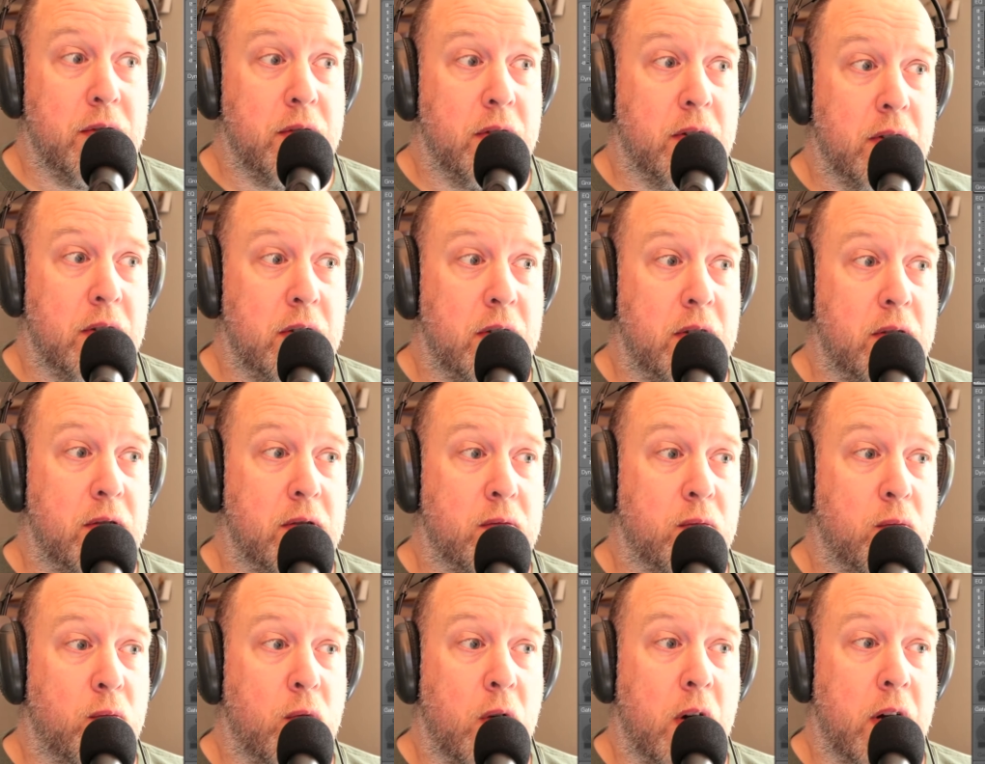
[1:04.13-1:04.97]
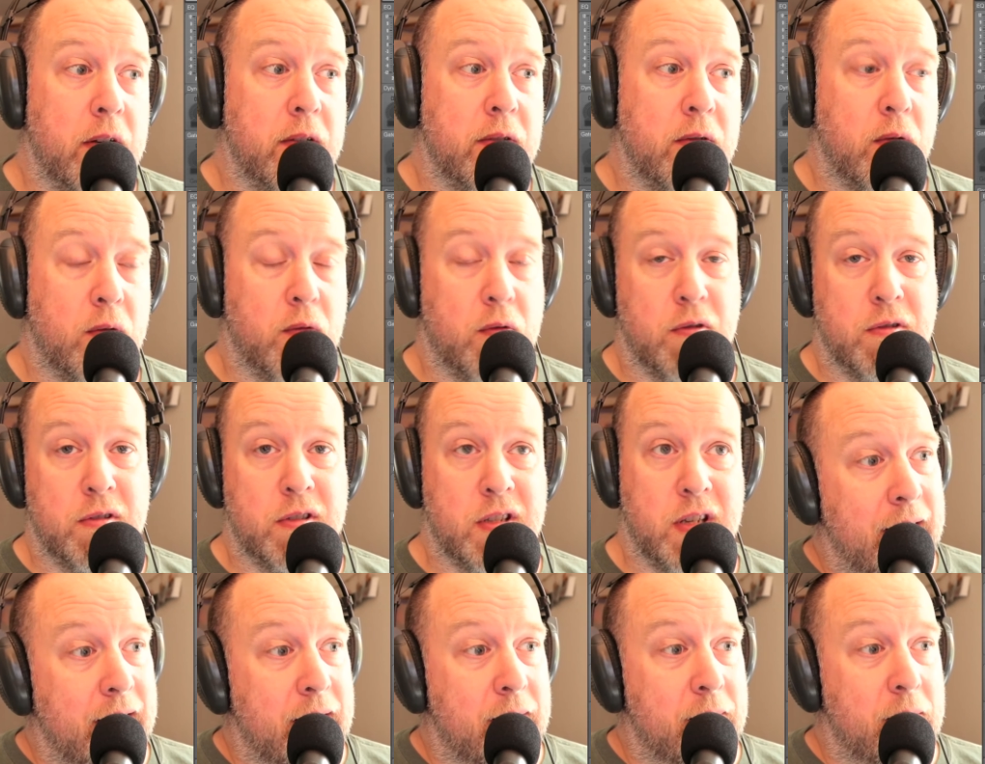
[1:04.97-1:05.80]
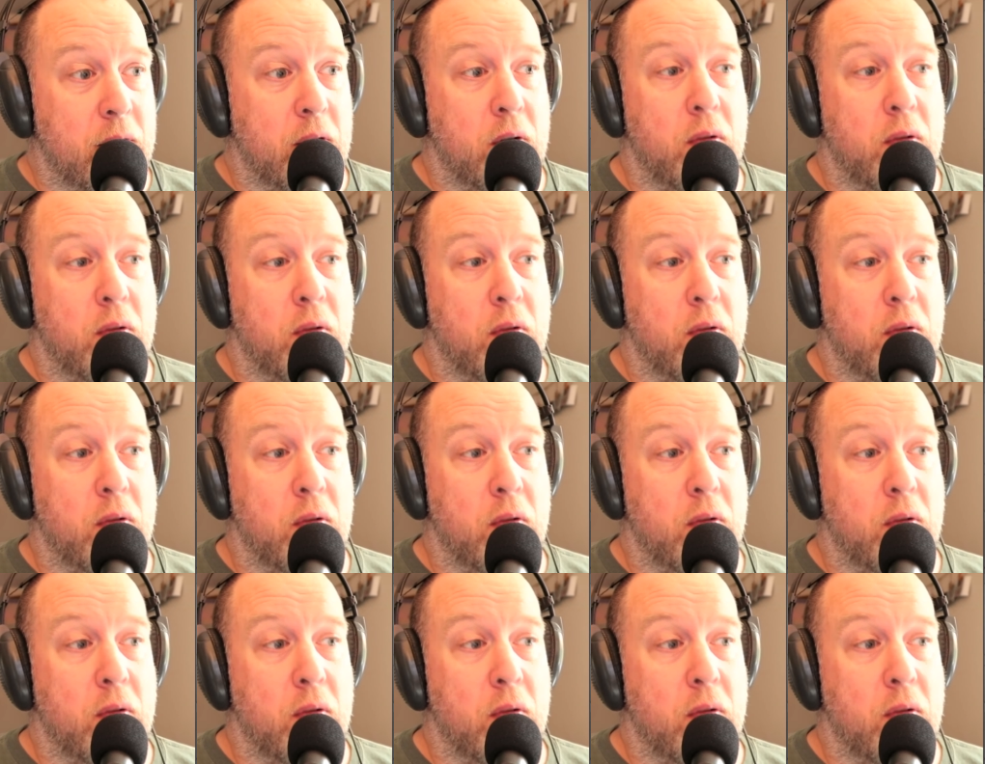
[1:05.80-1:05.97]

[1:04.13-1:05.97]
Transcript: You can use one or t'other,